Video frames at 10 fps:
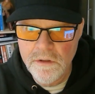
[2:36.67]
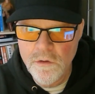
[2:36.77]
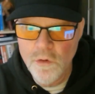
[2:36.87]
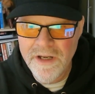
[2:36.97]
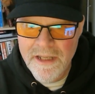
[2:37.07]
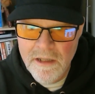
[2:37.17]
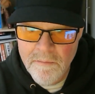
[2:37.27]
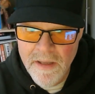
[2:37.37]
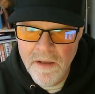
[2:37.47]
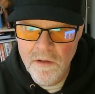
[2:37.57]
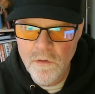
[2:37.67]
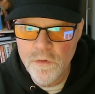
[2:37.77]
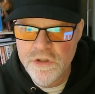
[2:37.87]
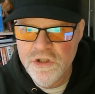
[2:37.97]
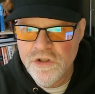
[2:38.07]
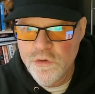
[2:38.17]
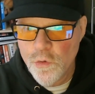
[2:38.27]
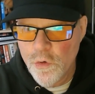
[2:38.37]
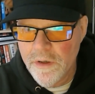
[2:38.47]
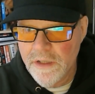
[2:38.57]
your email or
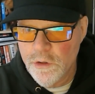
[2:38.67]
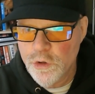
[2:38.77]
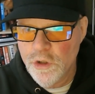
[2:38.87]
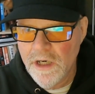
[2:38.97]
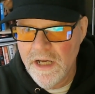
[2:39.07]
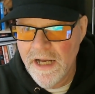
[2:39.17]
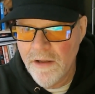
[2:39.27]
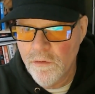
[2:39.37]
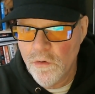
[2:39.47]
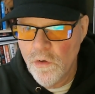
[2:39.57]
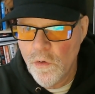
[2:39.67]
storage account